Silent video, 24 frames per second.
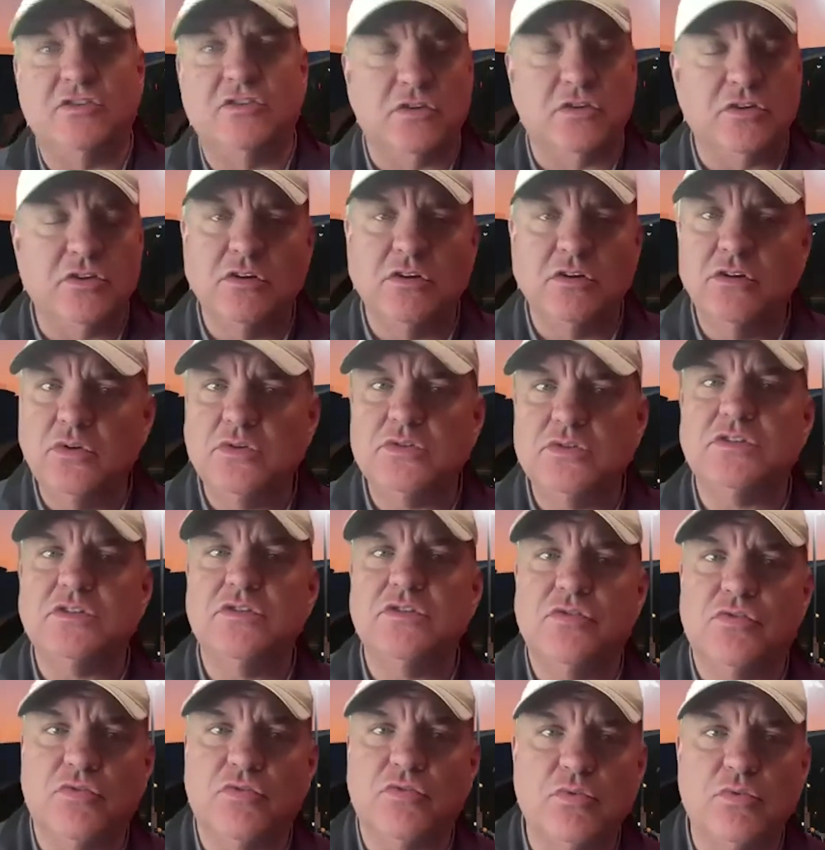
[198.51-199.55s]
So you're
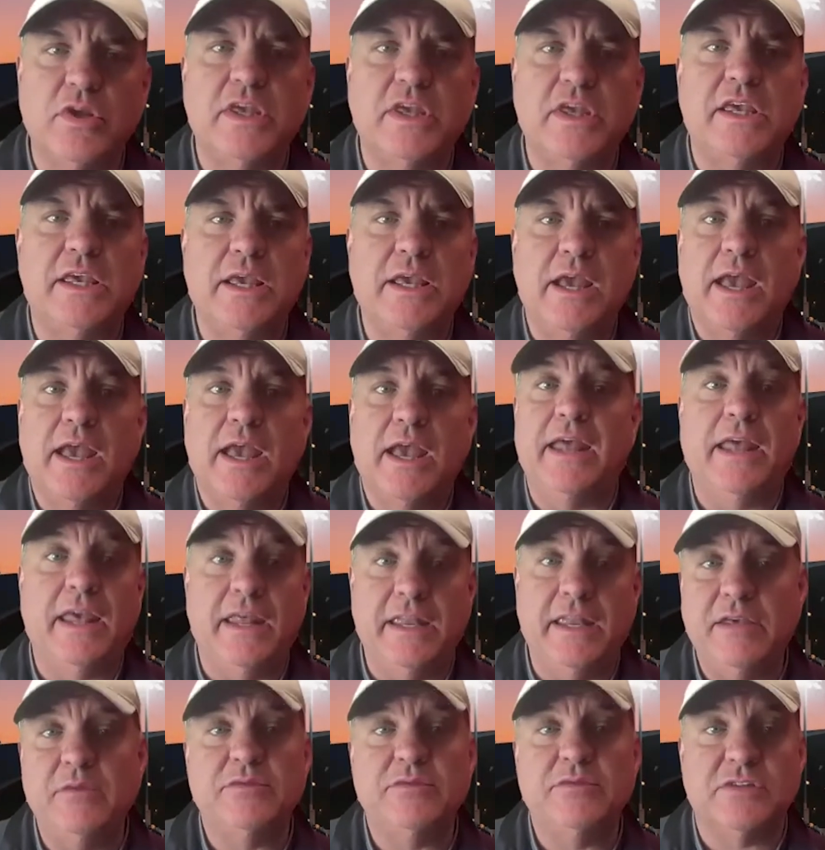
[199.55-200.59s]
losing three,
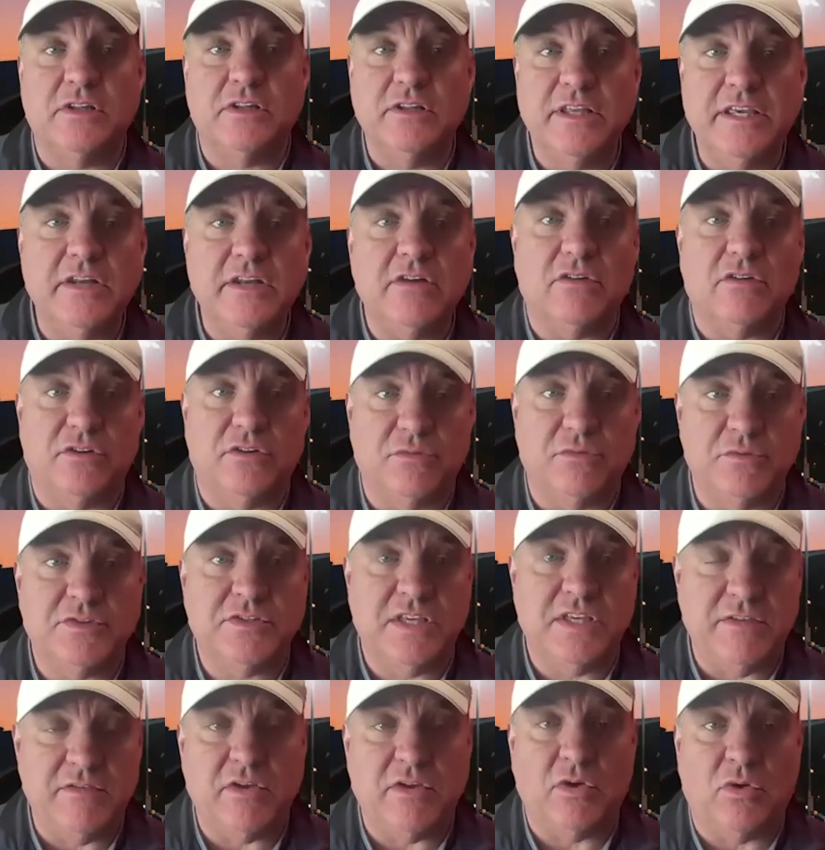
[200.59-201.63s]
and he was a leader in the
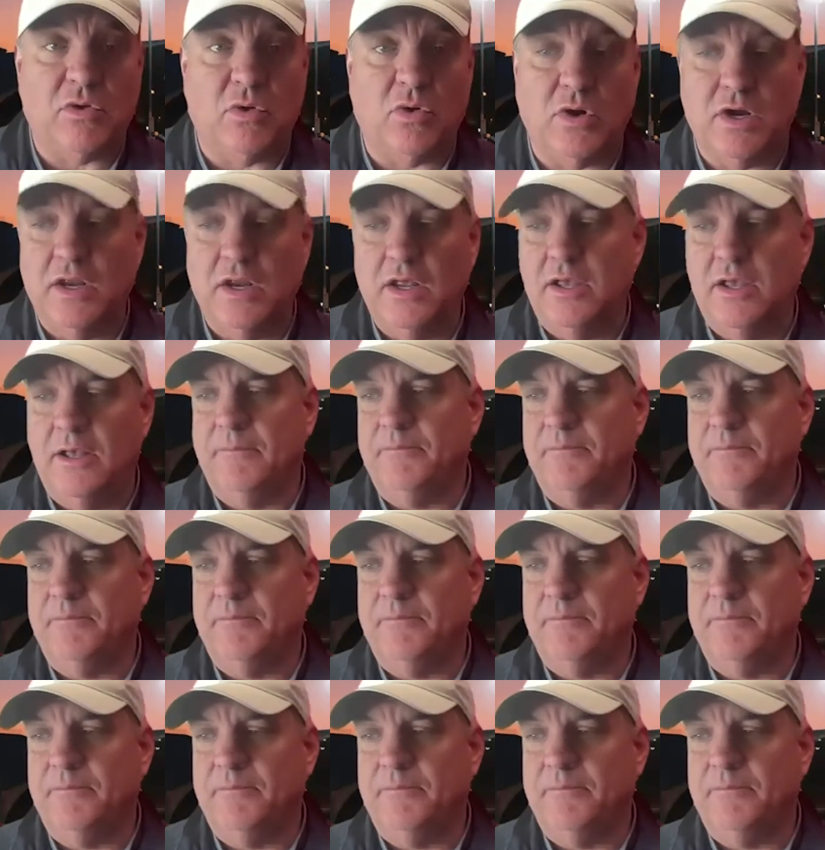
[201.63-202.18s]
receiving core.